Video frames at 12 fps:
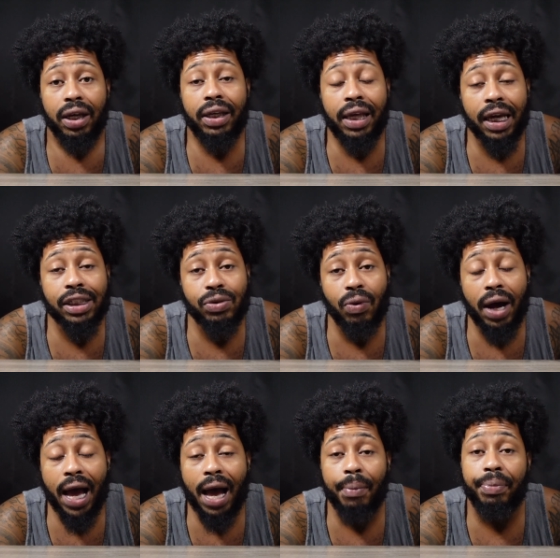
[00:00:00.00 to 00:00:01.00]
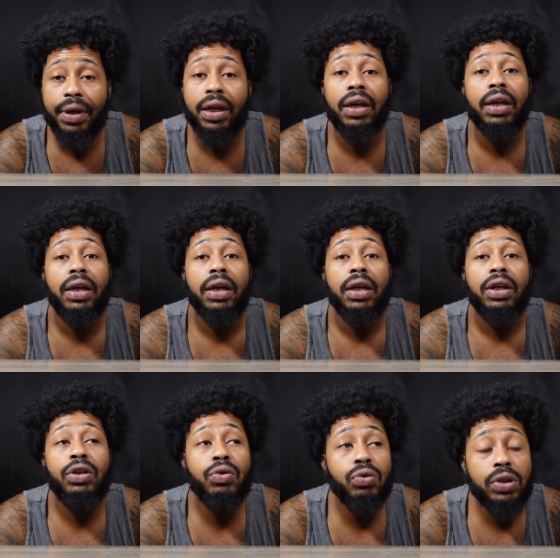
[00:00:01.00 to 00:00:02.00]
guess what happened
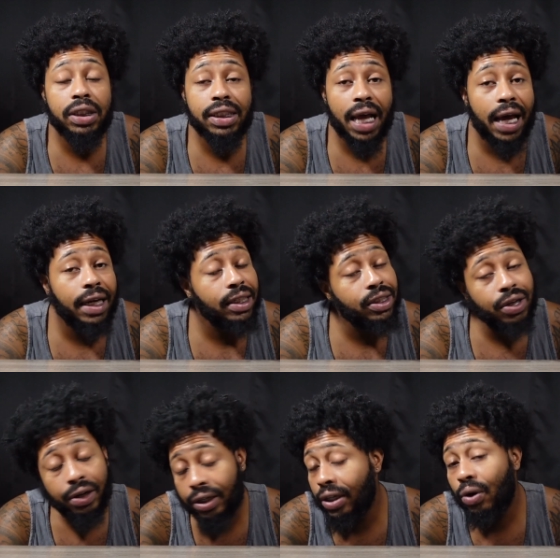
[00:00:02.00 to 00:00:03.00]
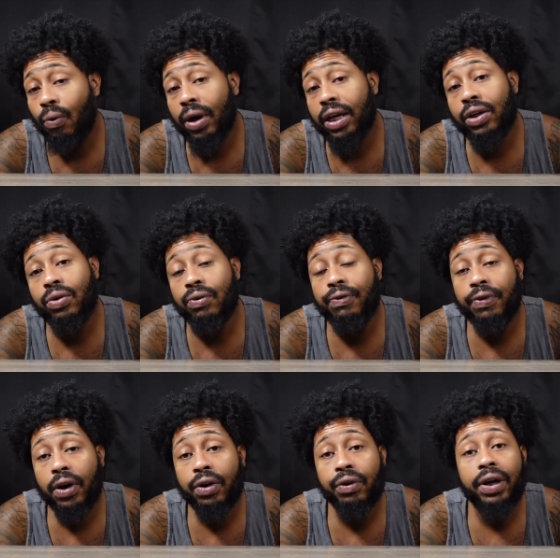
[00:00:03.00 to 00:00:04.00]
you deciding to turn it away to do
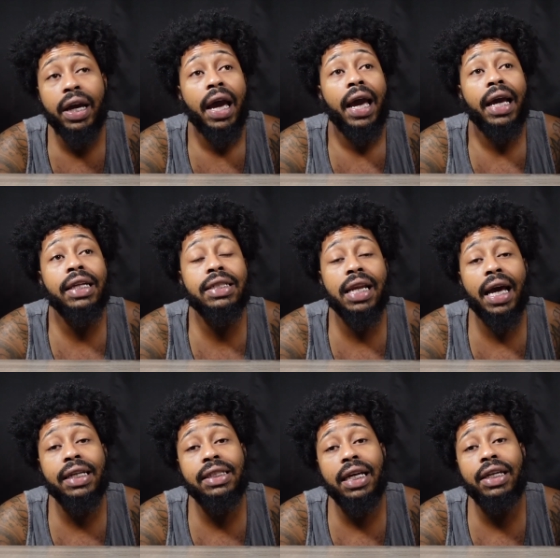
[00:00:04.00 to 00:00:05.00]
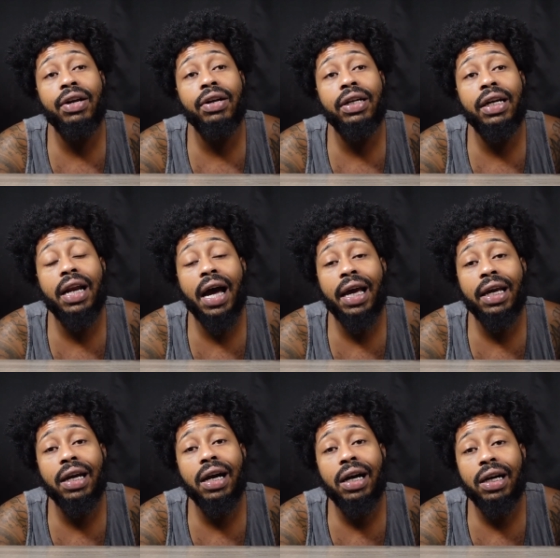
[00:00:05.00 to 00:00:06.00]
fuckery it's like saying you're
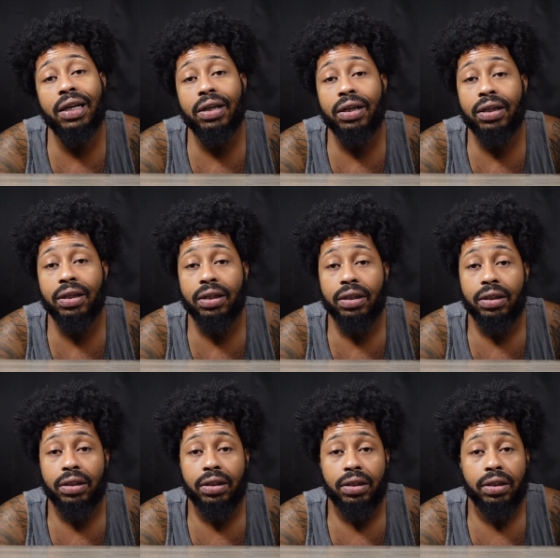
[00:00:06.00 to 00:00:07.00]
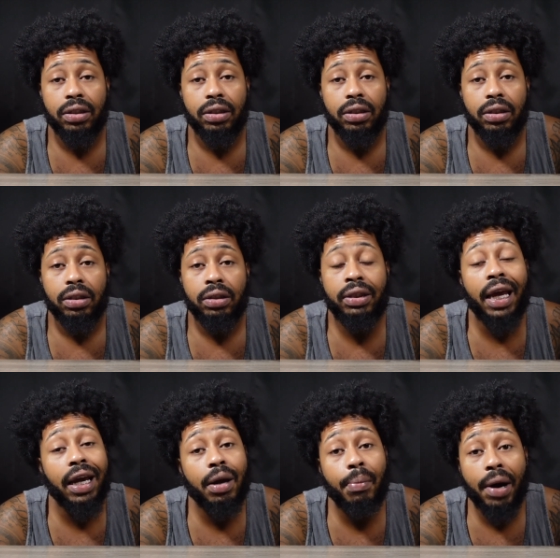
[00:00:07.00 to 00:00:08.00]
denying God dog
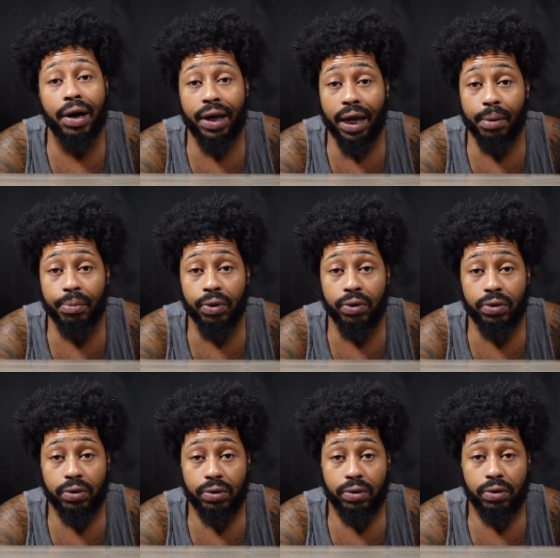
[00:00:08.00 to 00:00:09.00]
Think about that, bro.